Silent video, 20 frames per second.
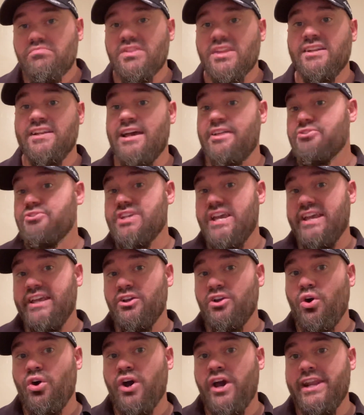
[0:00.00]
Now, they're
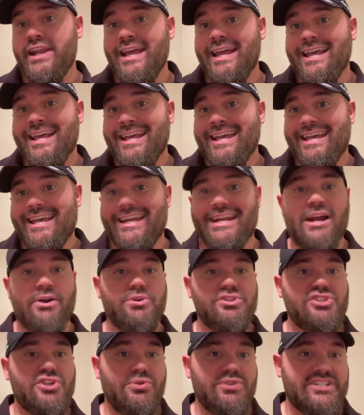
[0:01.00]
taking on an
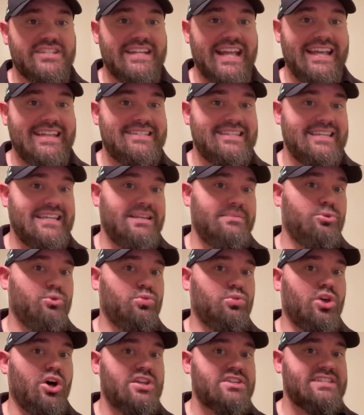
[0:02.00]
Arizona State team
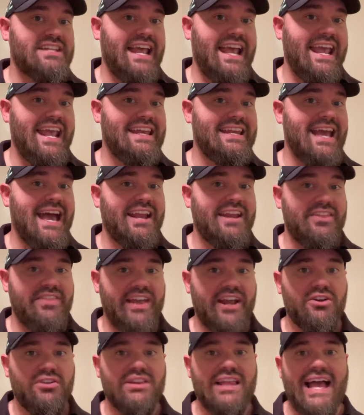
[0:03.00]
who lost eight out of
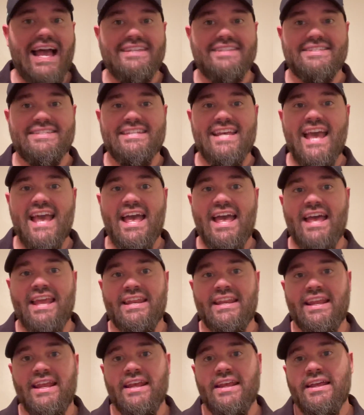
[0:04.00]
their last
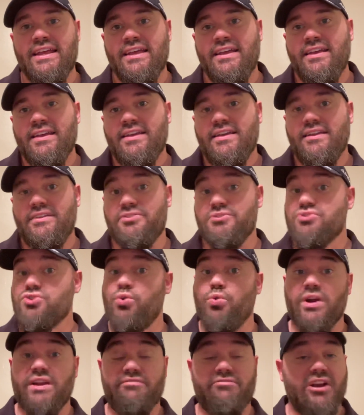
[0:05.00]
10, and they're
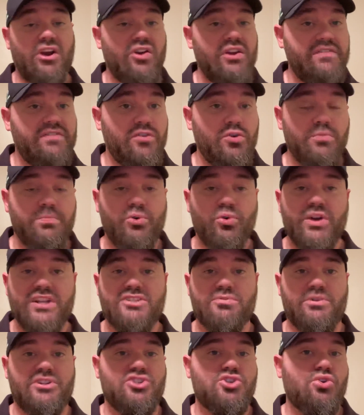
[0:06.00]
scoring very few
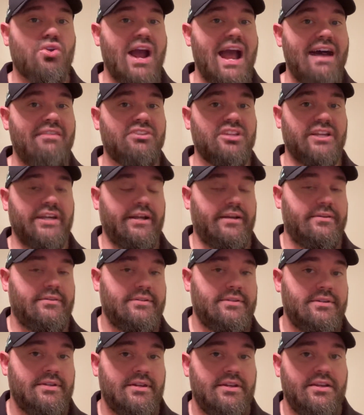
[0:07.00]
points when traveling.
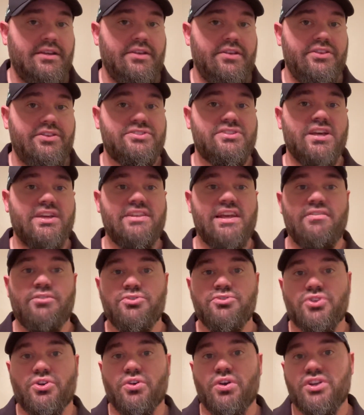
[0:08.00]
The Sun
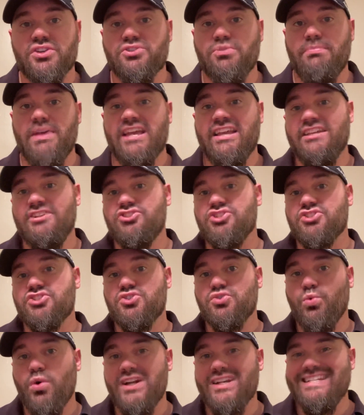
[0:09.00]
Devils are also making
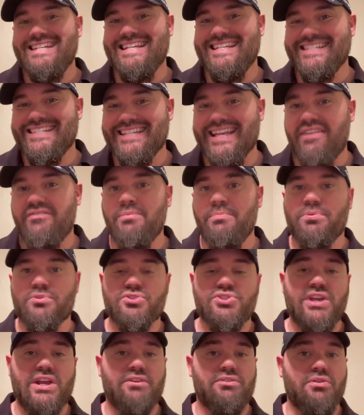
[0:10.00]
just
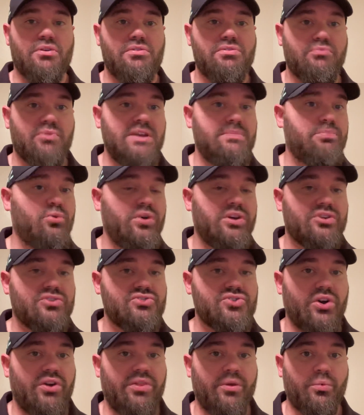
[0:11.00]
27% of their
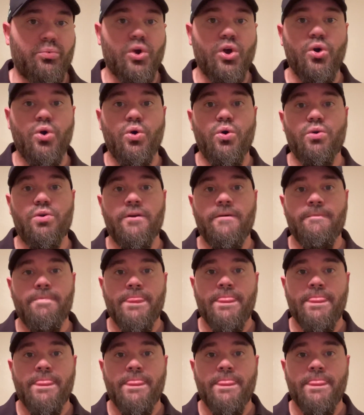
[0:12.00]
three-pointers on the road, and